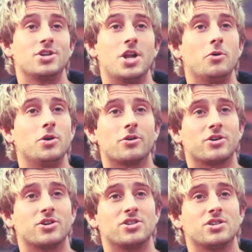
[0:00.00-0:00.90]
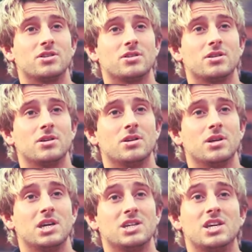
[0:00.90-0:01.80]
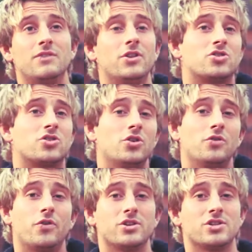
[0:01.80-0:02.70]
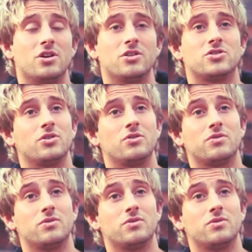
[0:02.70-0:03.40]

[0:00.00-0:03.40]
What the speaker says: know you're a Christian. It's either the truth or it's not the truth.